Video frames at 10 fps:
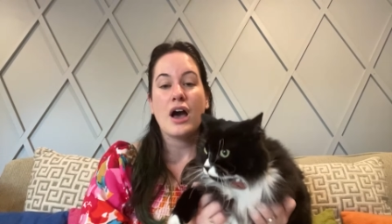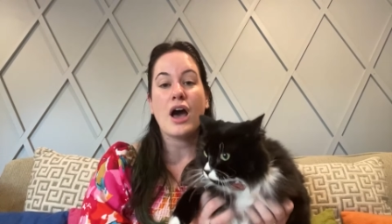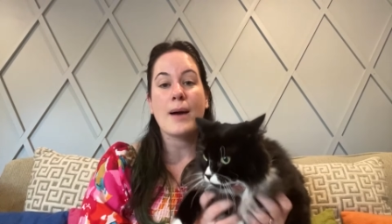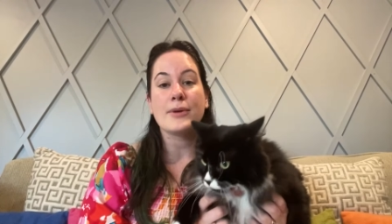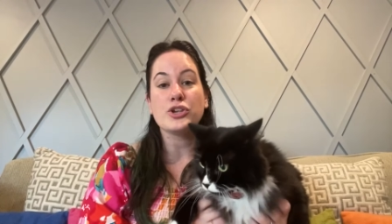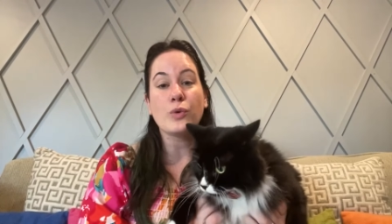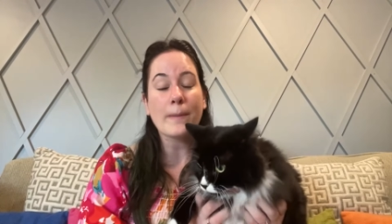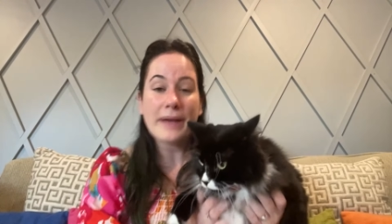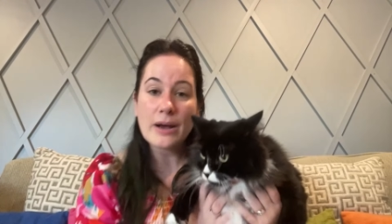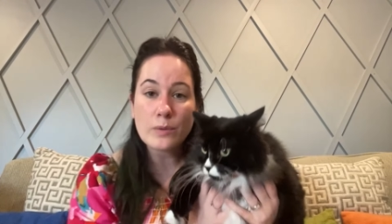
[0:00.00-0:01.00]
Um,
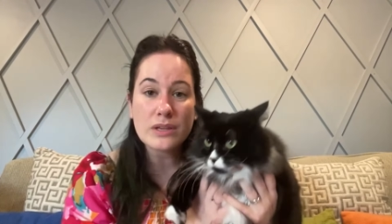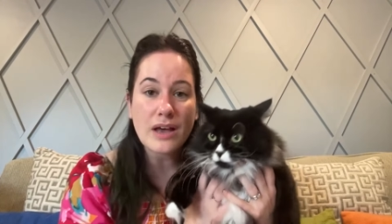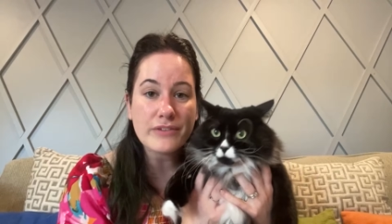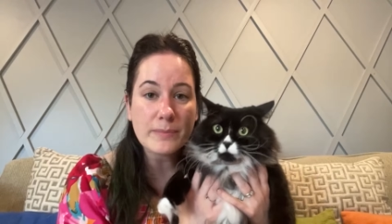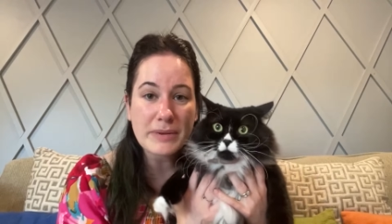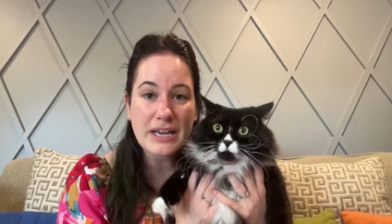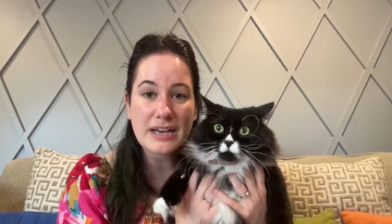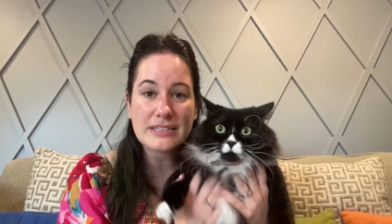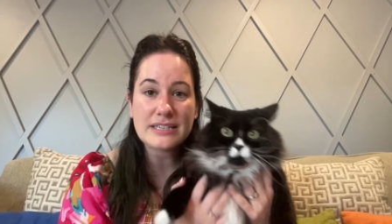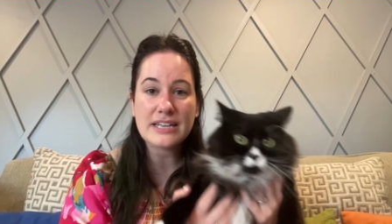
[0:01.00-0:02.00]
your pet will love it
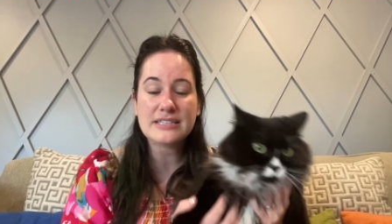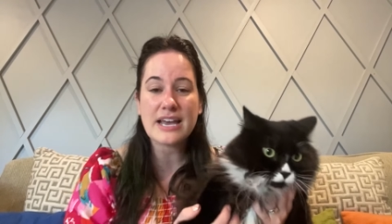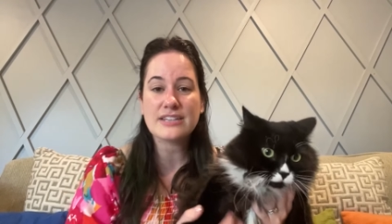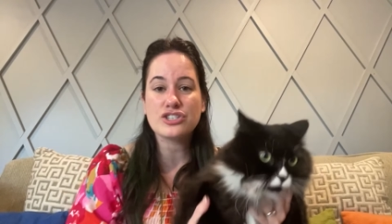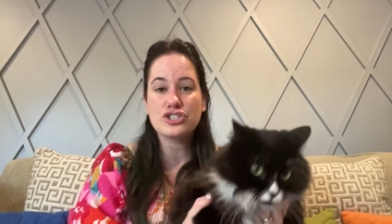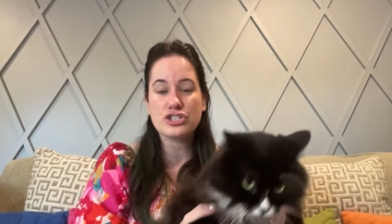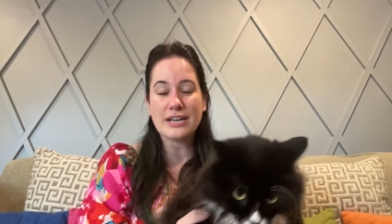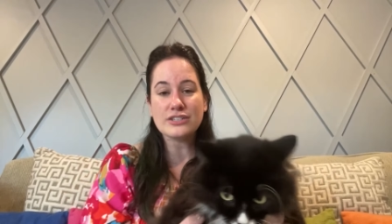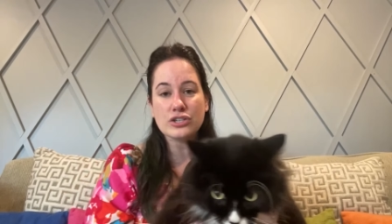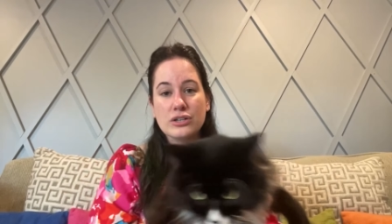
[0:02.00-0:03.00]
because it's as
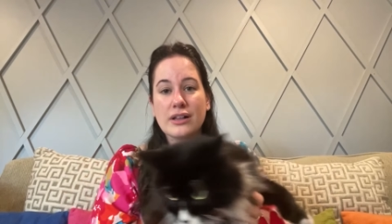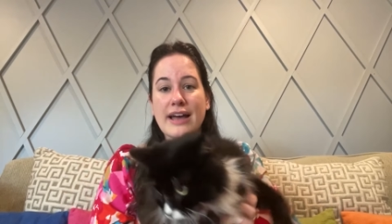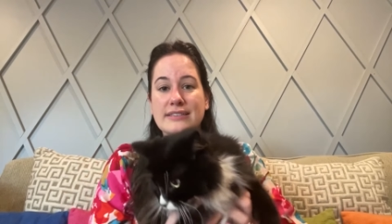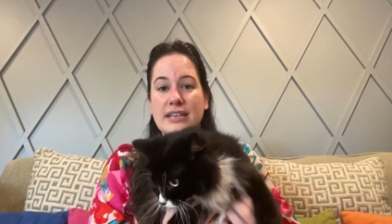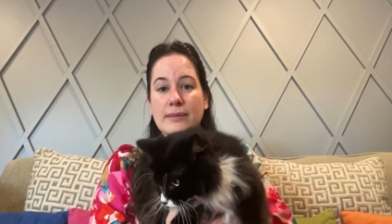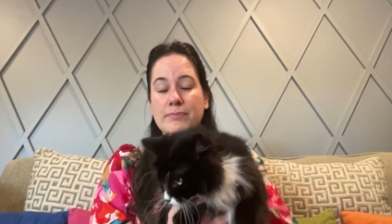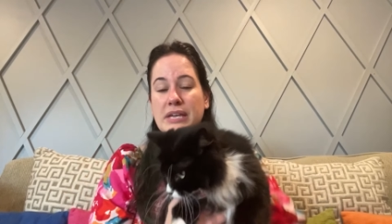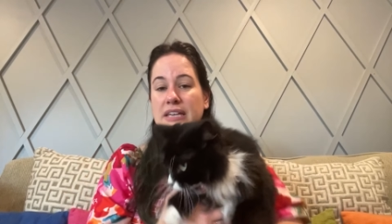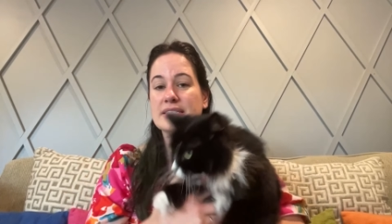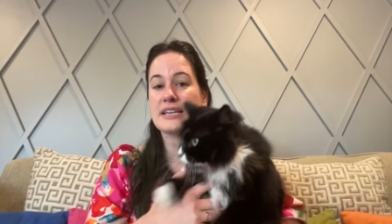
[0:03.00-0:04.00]
gentle as can
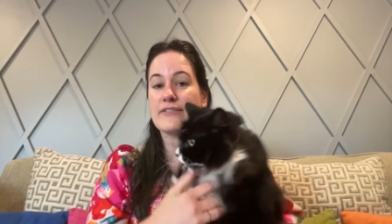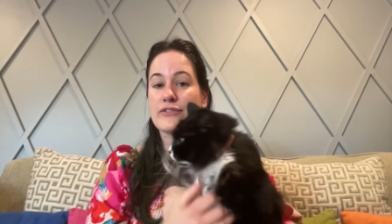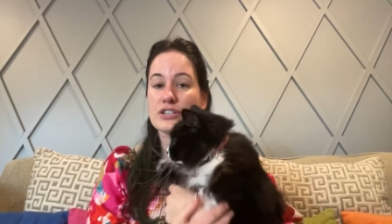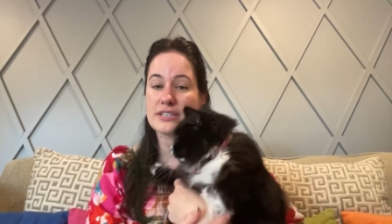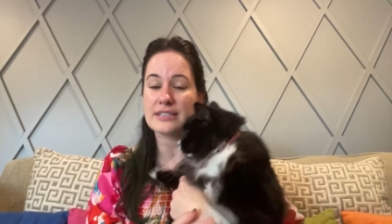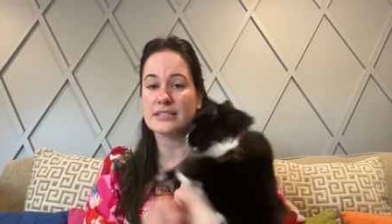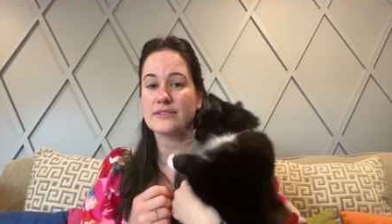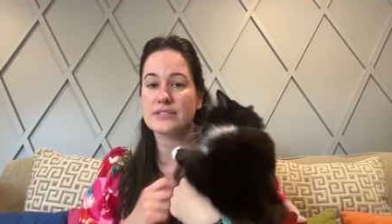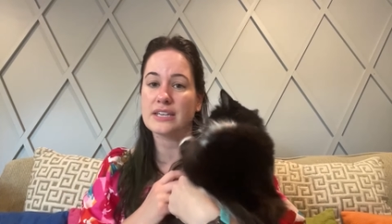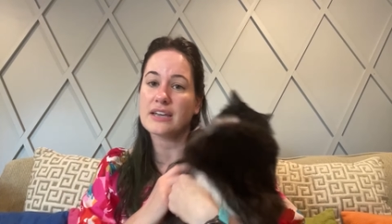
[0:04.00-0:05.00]
be, safe for
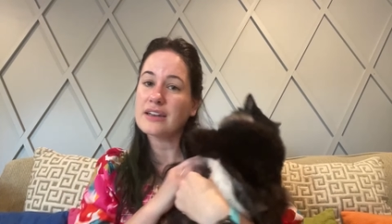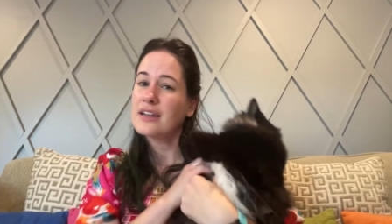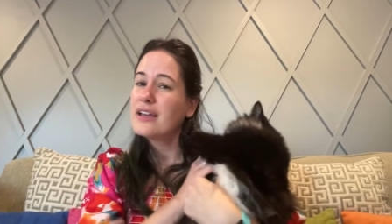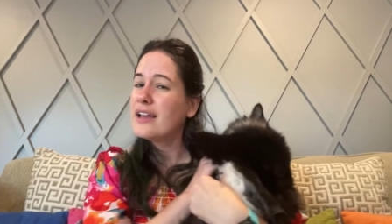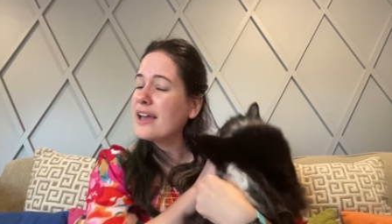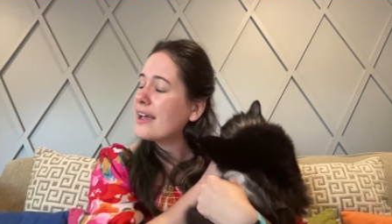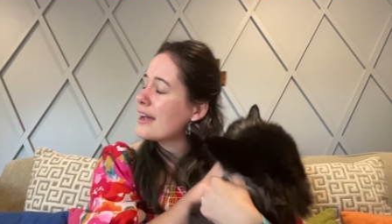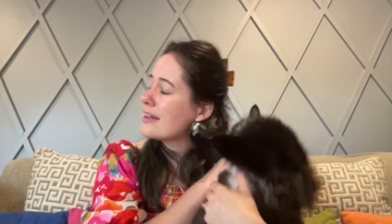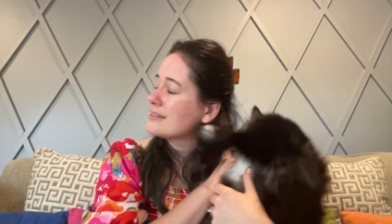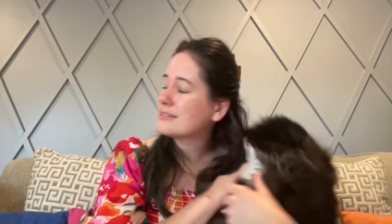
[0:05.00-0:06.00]
sensitive skin,
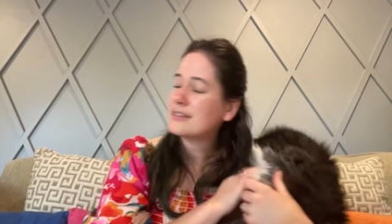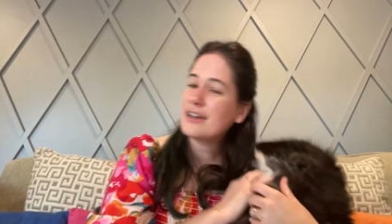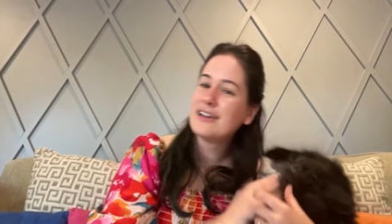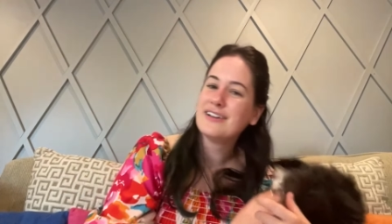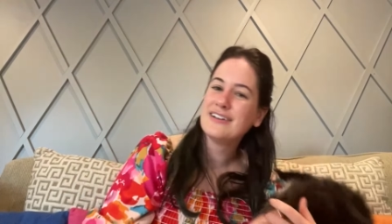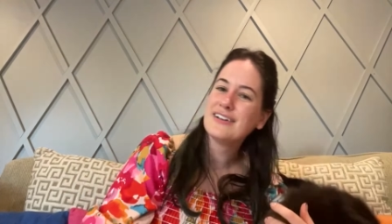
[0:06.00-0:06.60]
and all